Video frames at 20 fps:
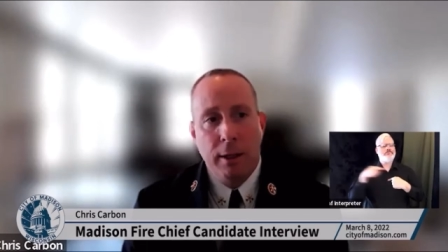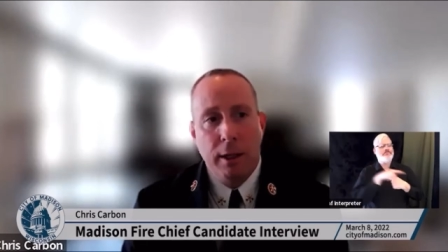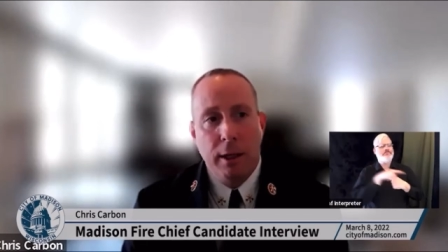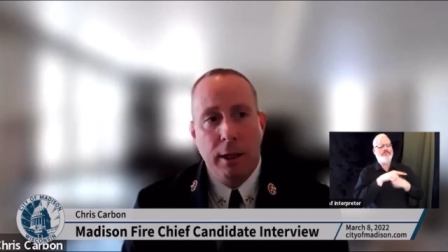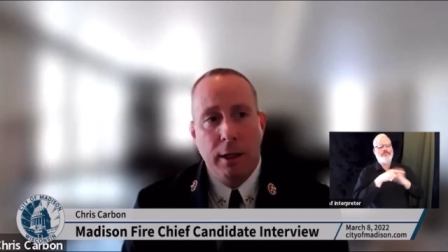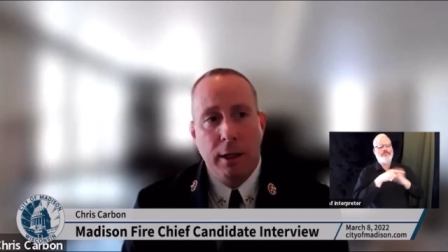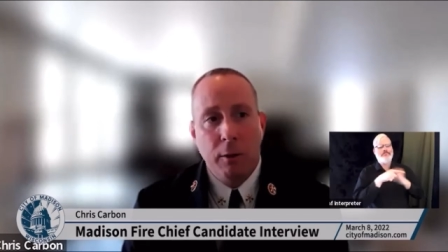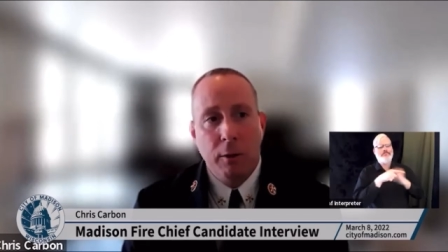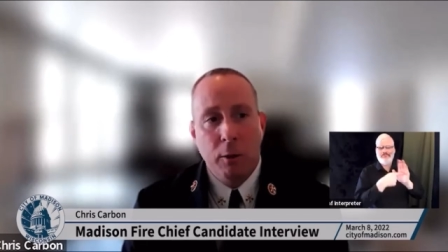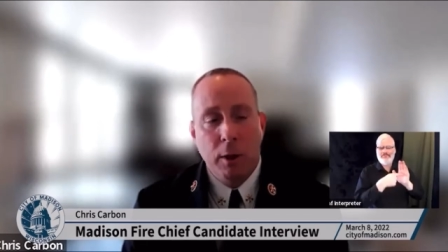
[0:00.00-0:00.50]

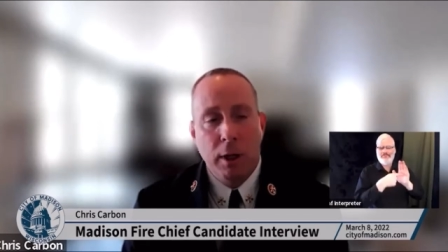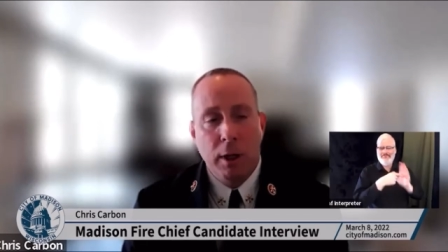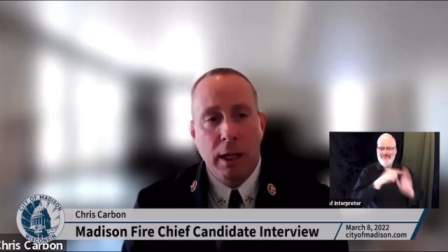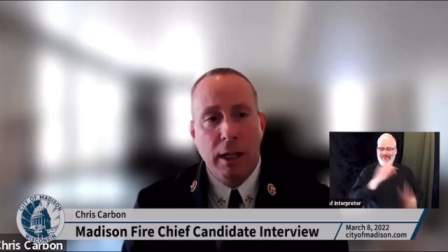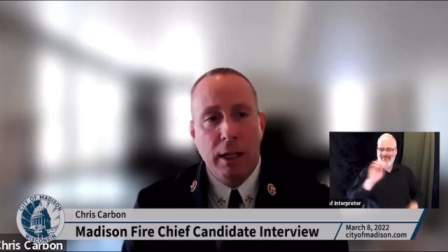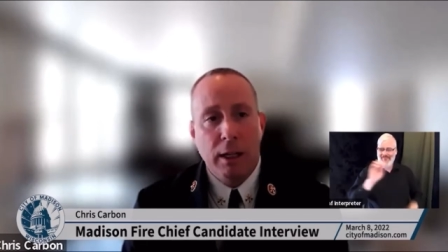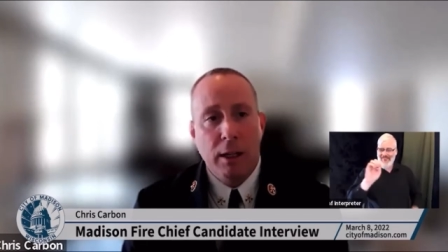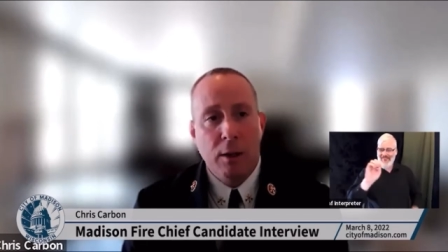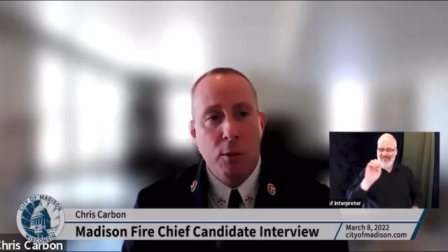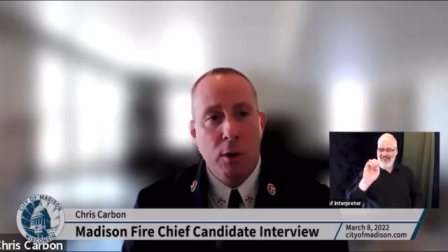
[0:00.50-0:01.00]

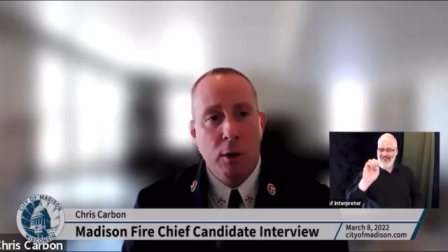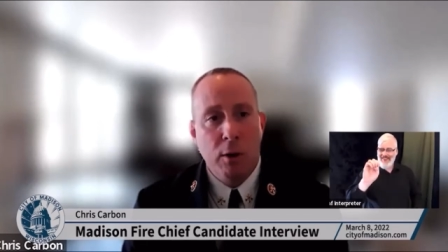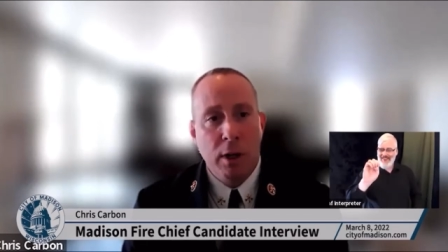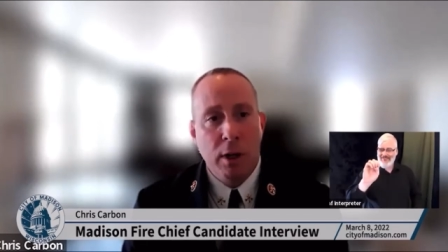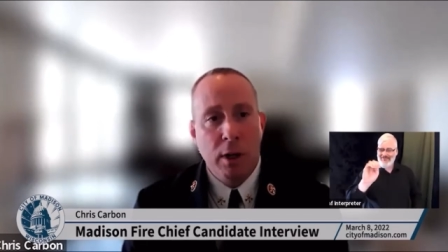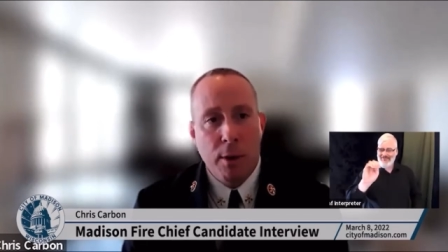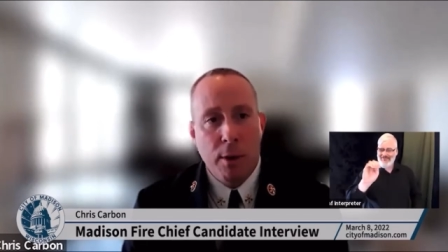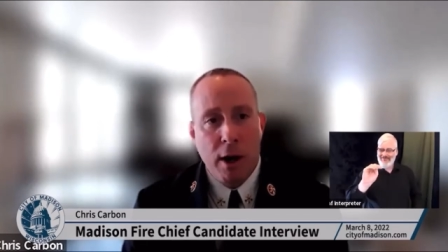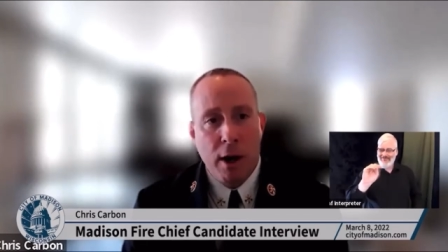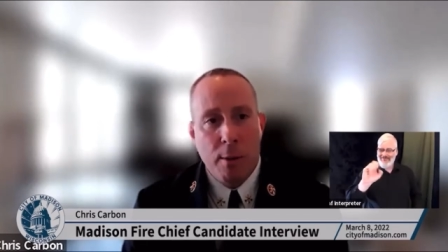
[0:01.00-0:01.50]
including
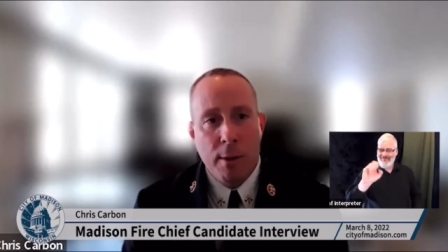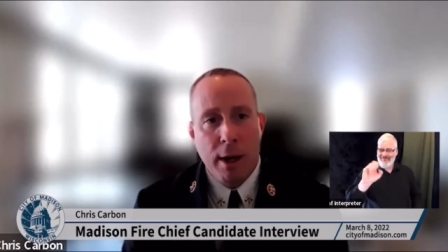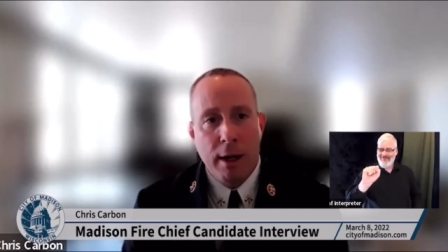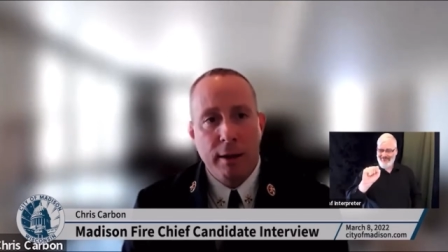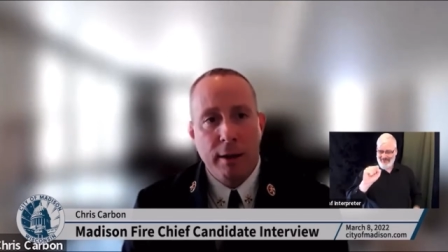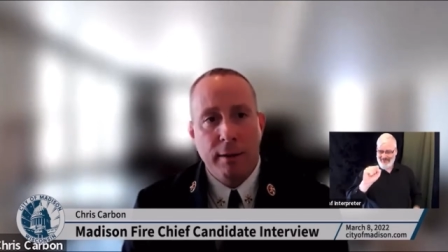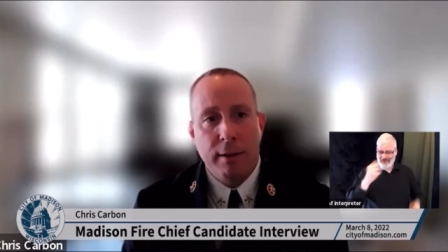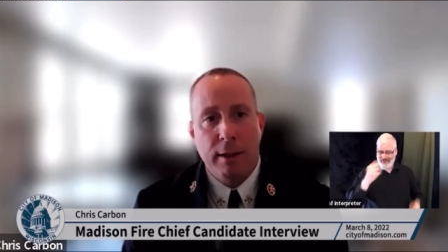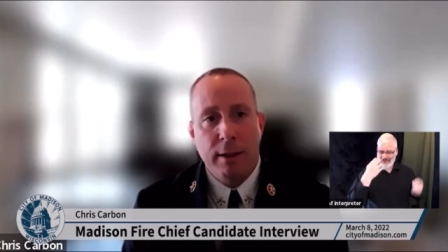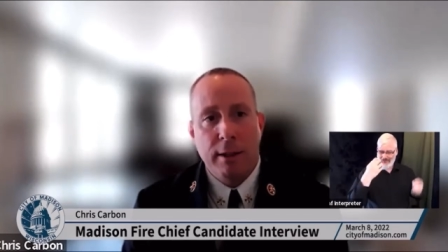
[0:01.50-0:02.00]
community
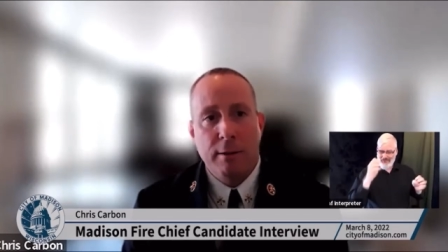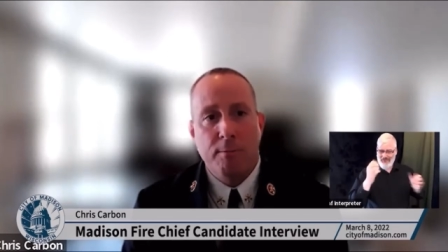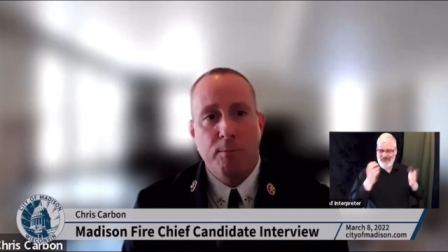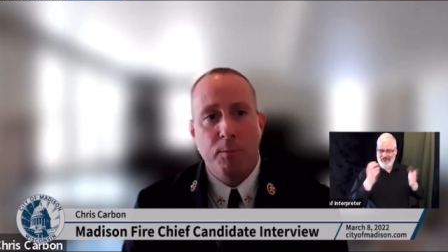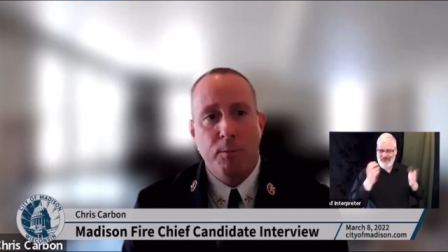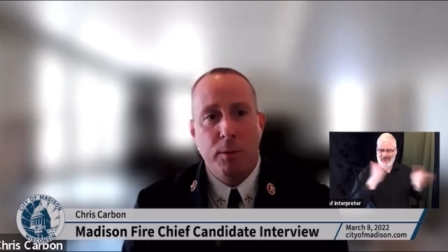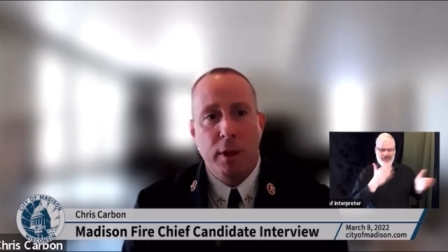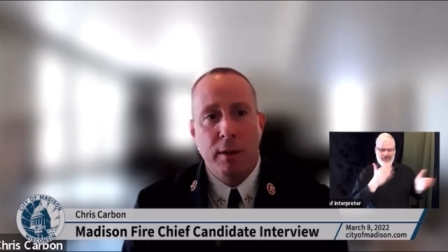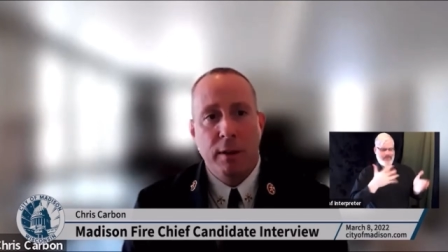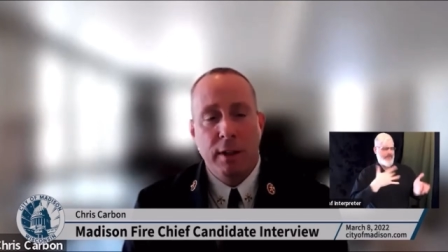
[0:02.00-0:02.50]
paramedicine,
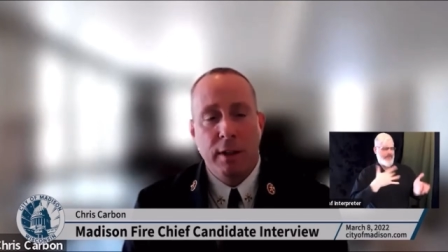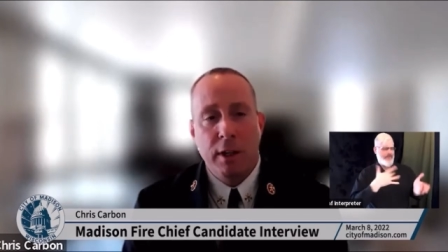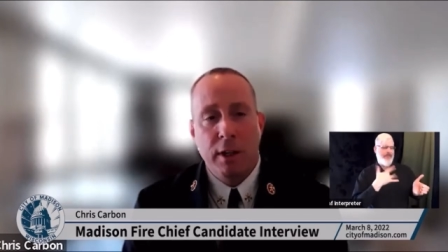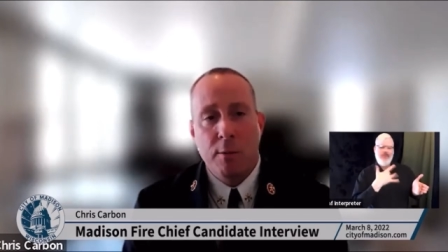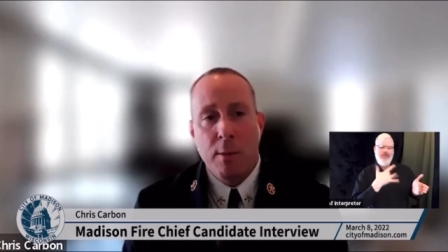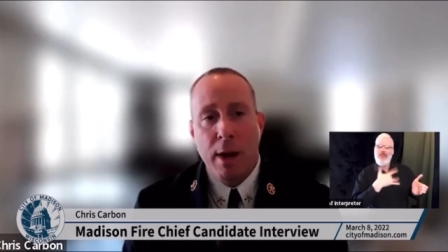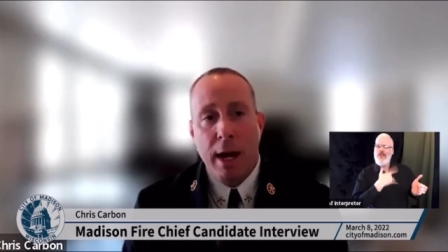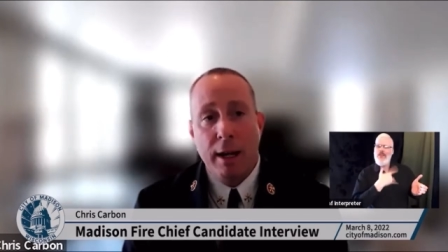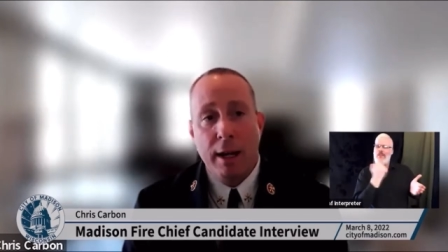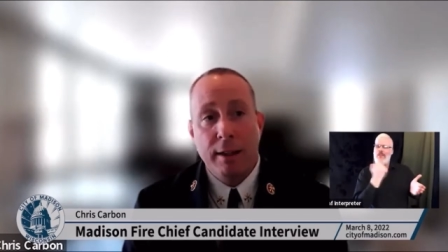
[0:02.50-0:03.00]
the City of
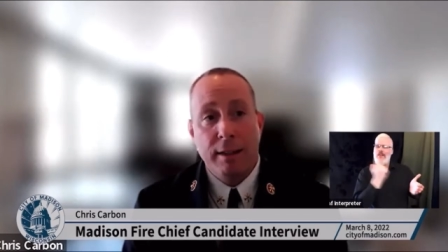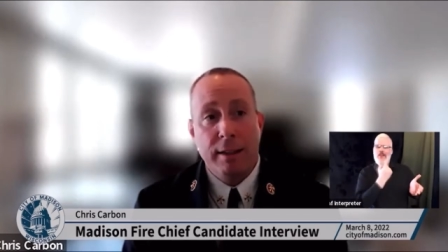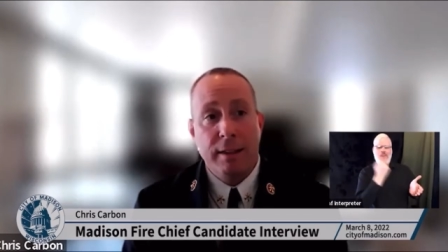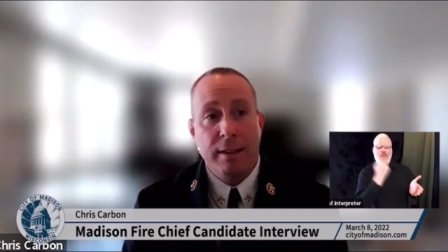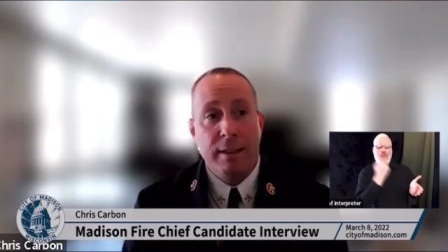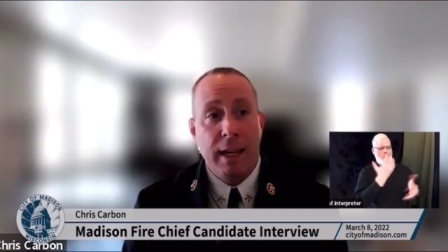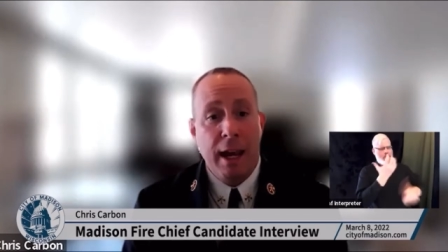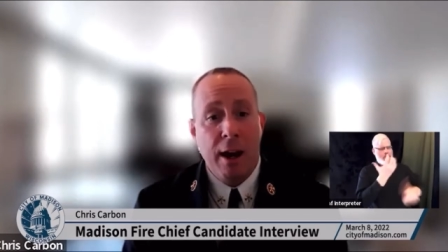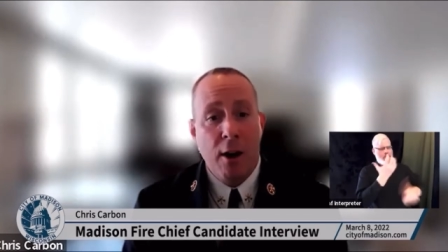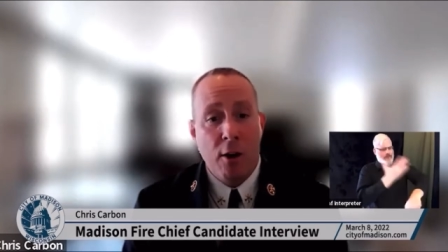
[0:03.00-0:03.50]

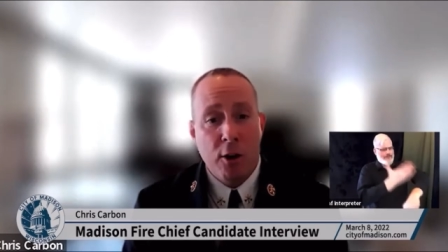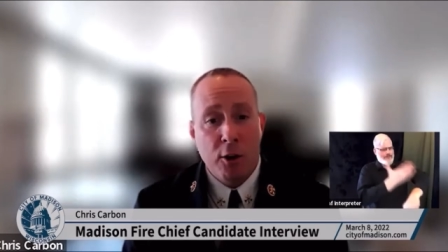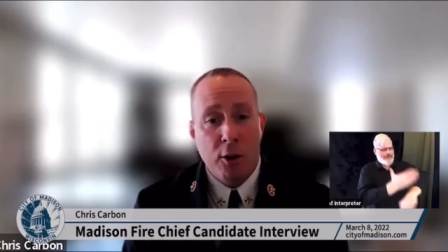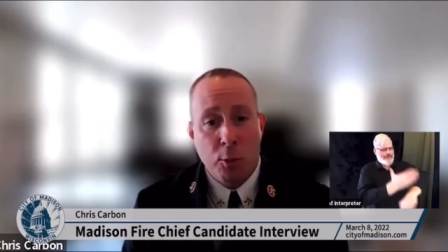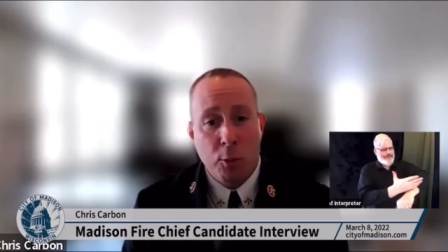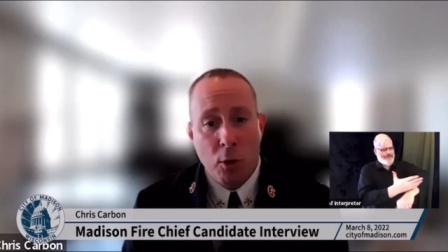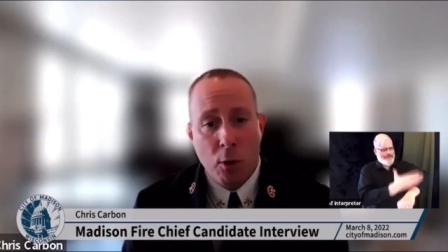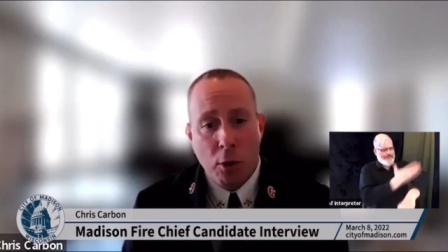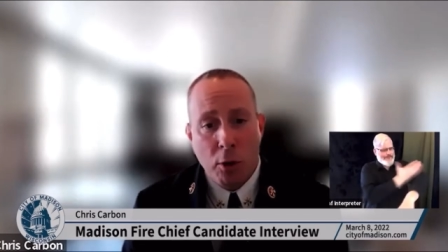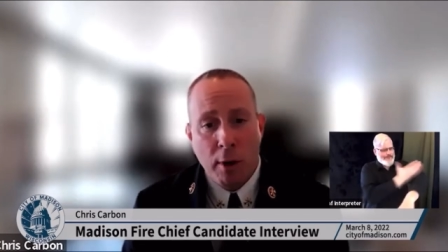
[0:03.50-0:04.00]
Madison's CARES
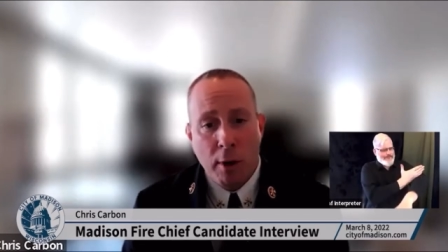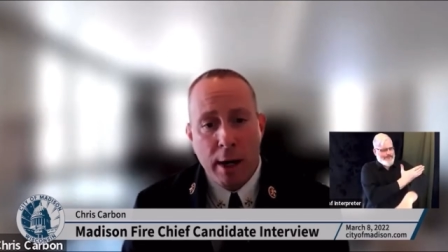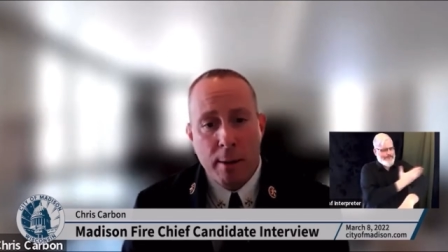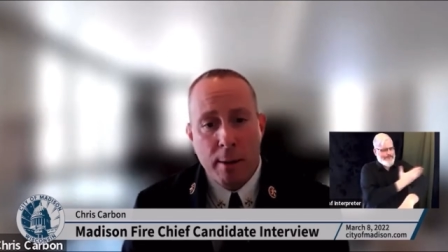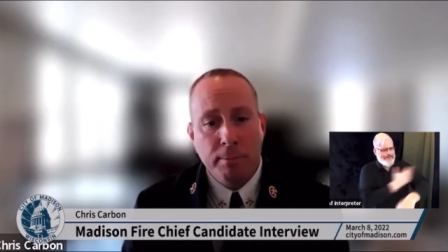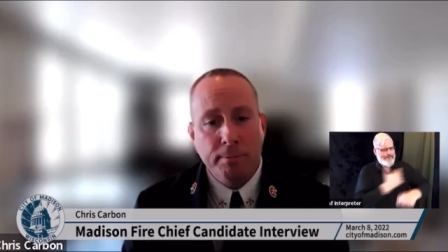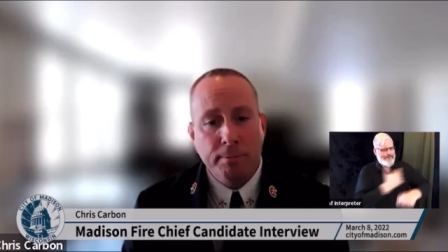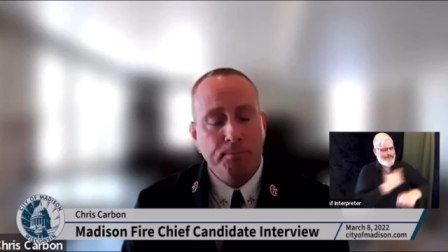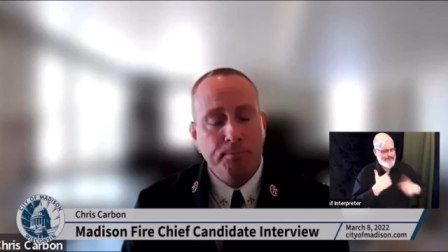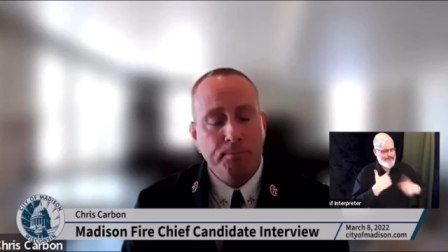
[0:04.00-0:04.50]
program,